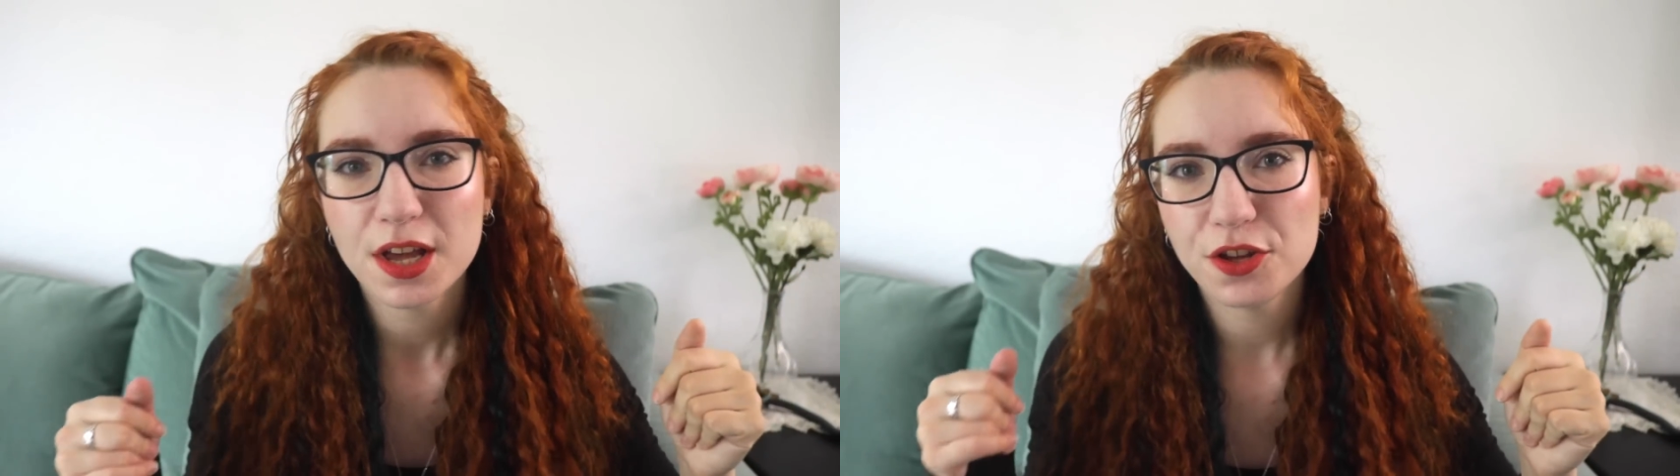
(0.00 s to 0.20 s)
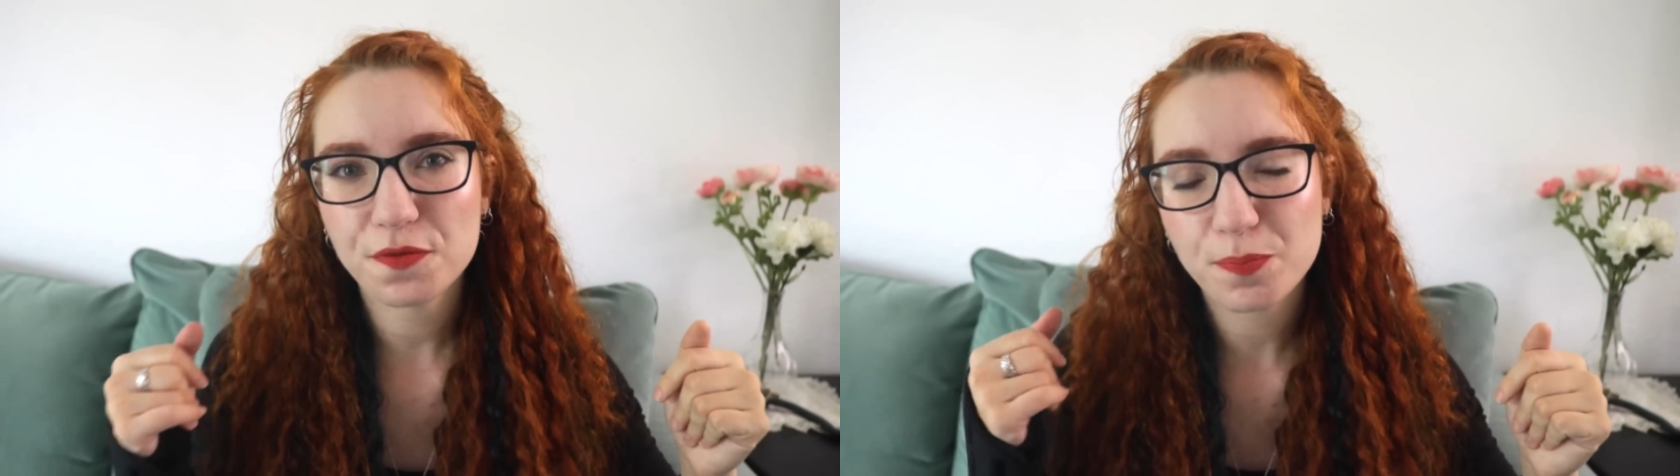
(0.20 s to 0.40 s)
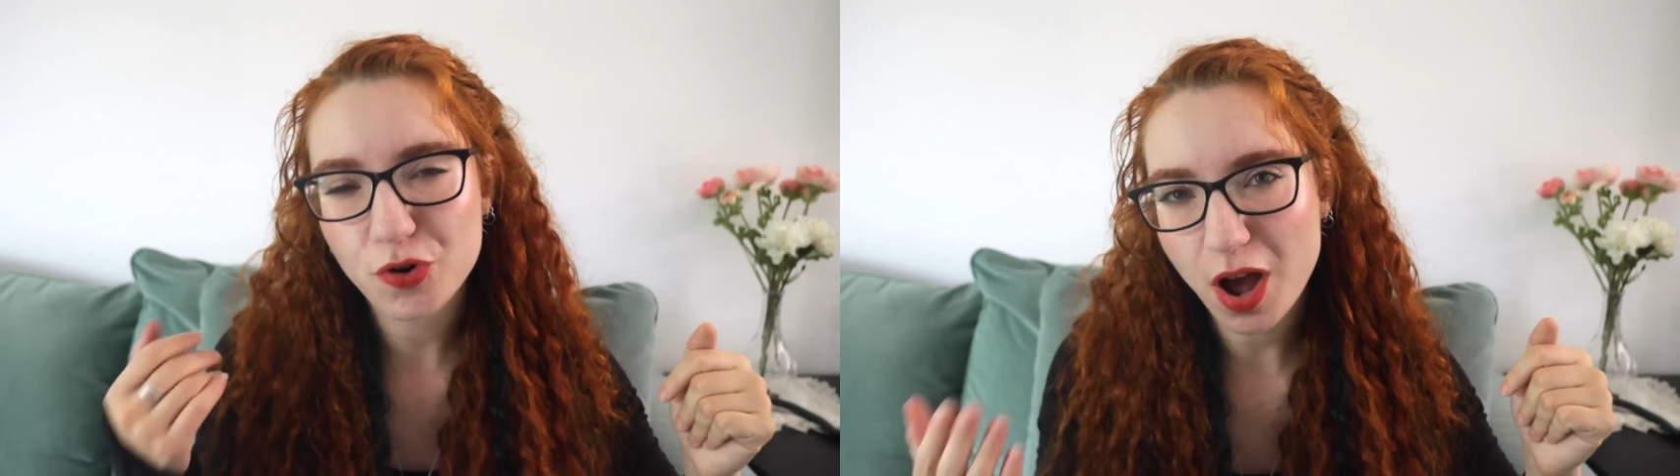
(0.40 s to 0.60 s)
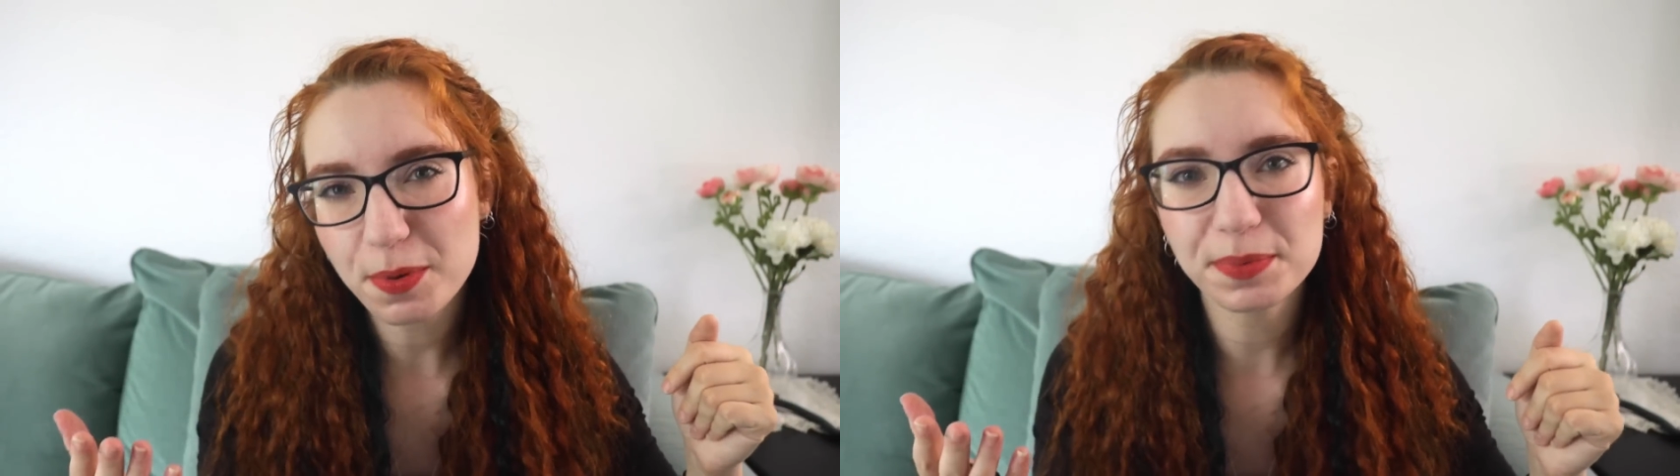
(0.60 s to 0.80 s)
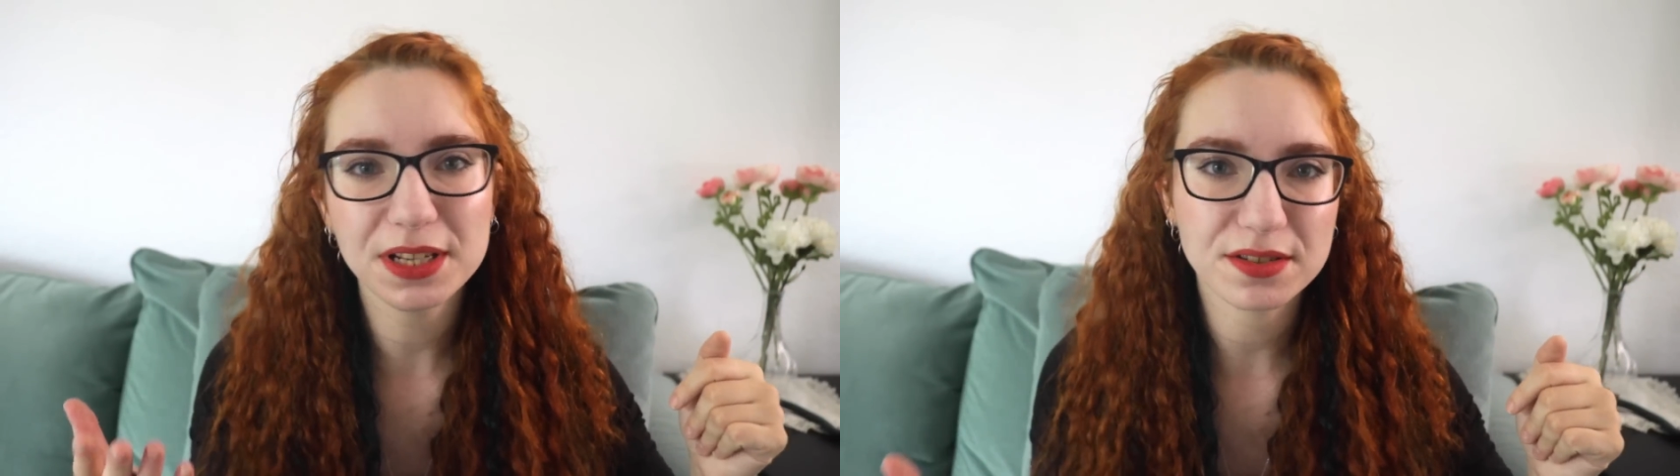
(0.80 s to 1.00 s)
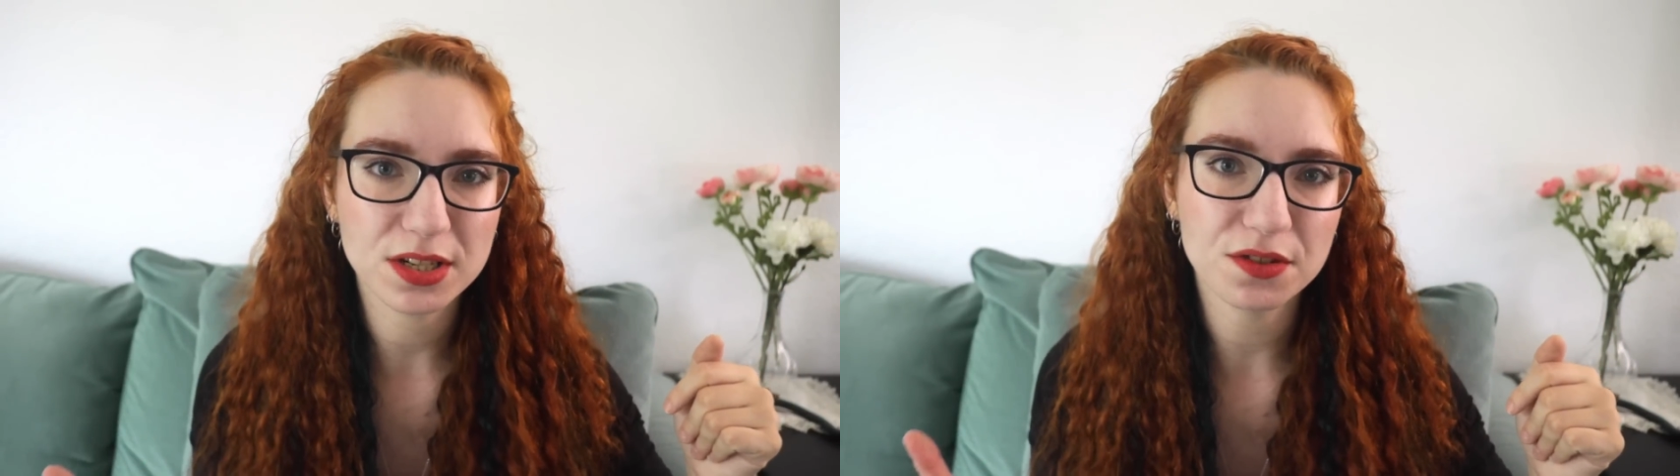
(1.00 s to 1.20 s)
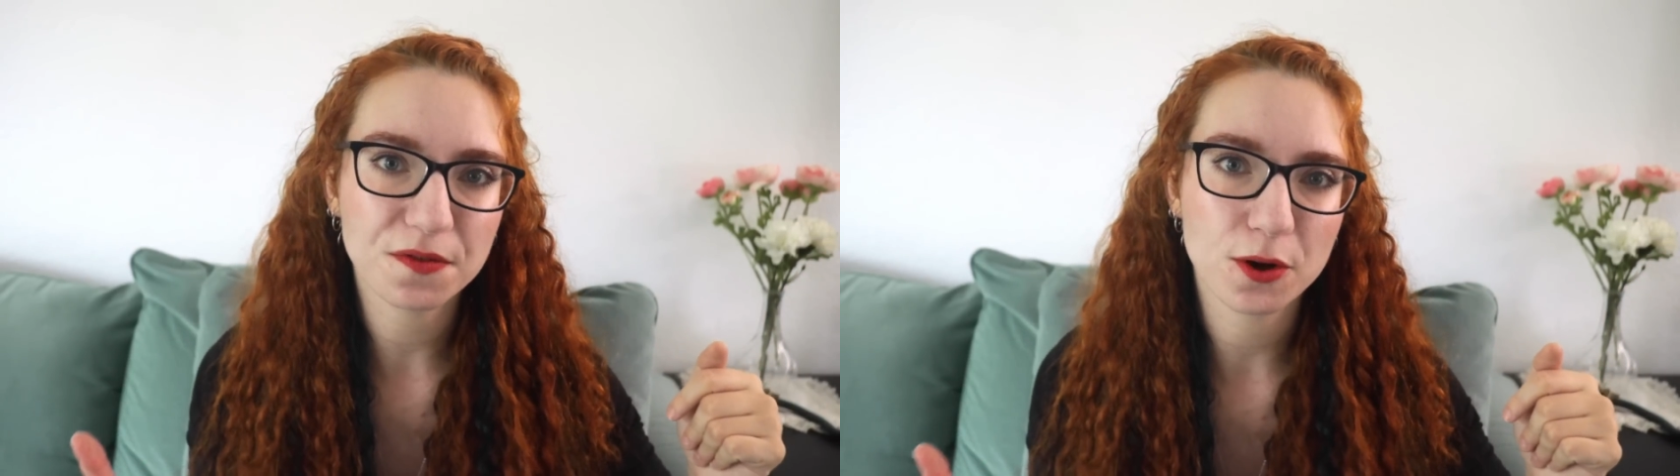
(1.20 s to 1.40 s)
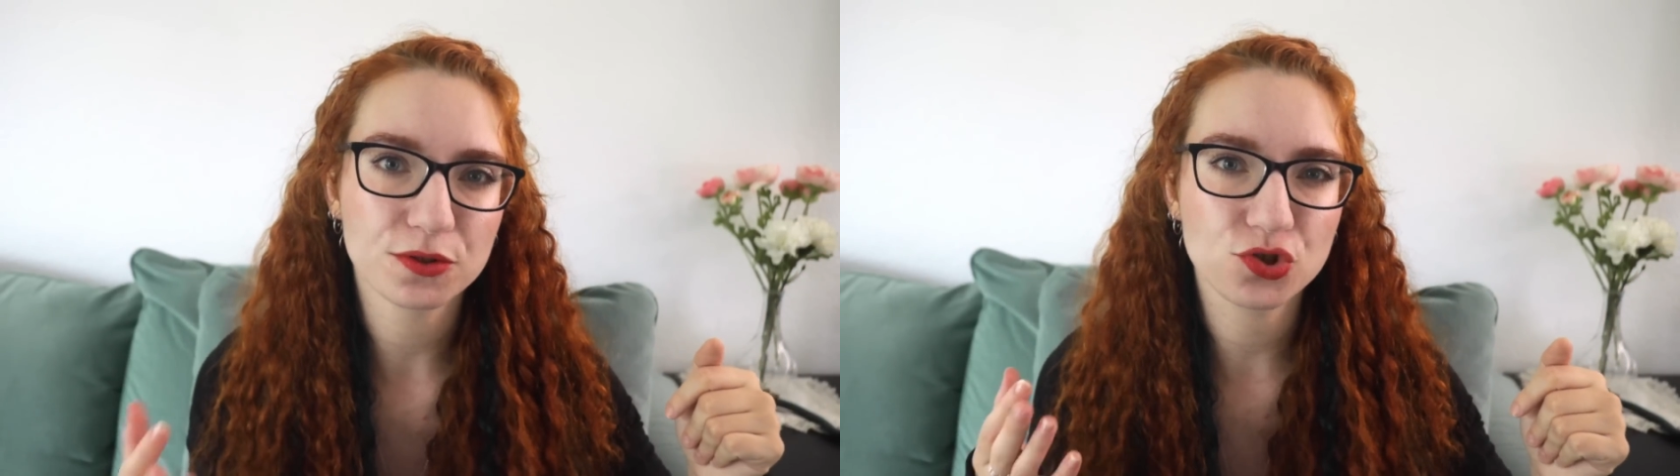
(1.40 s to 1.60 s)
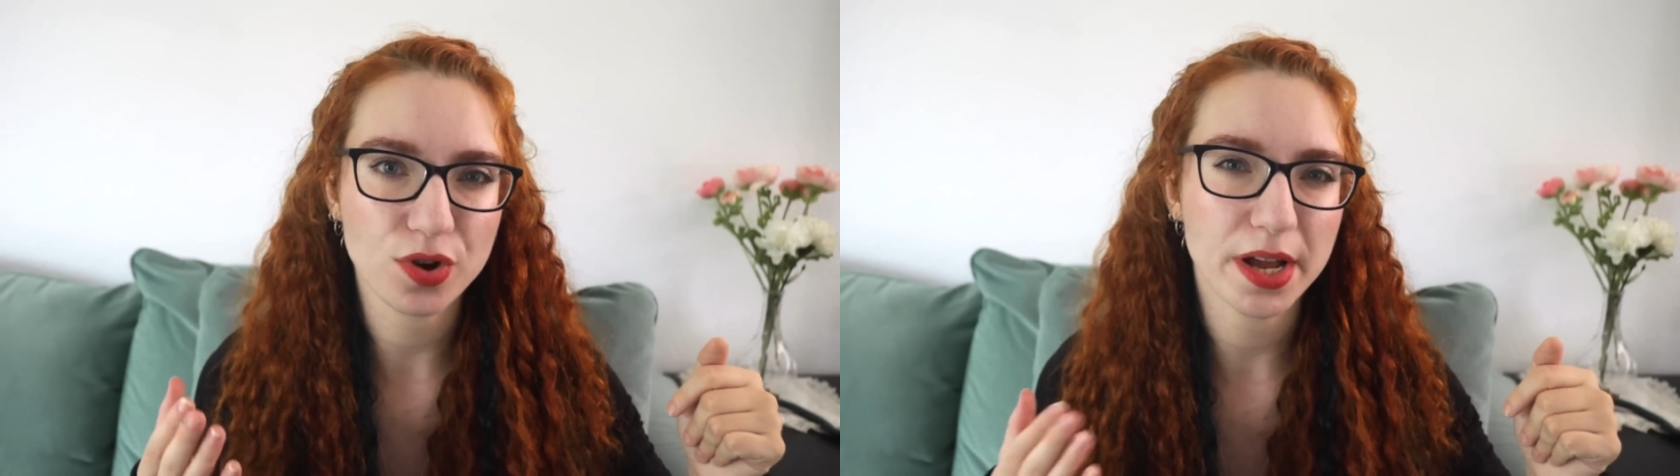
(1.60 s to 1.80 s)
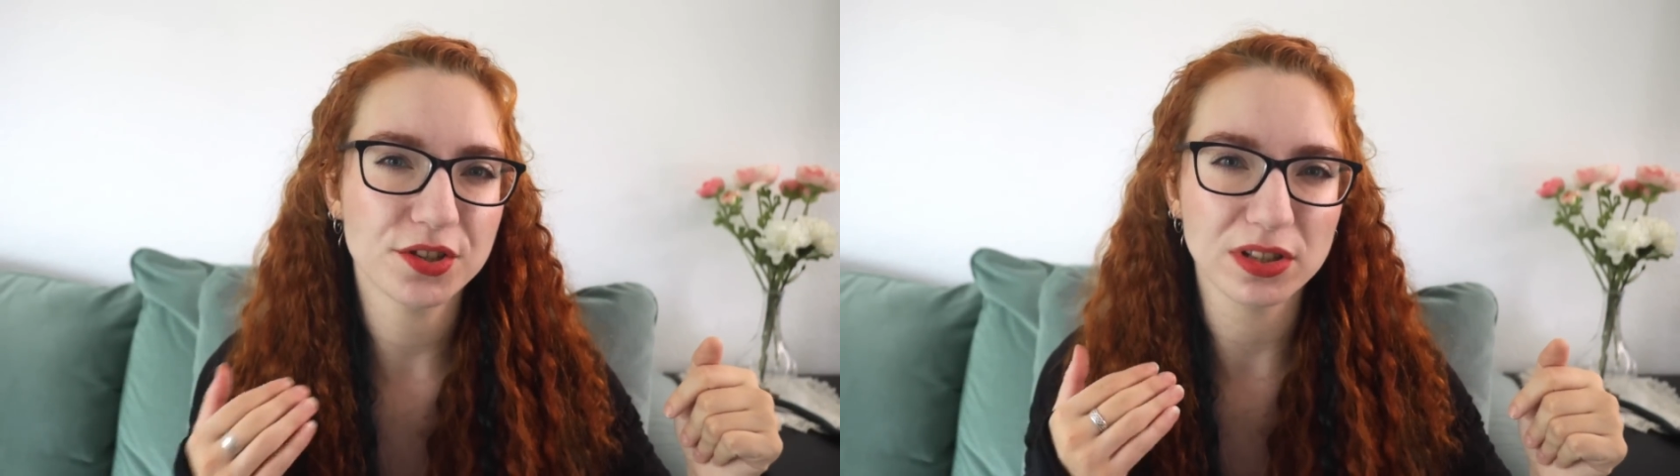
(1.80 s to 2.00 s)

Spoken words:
you've probably seen folks trying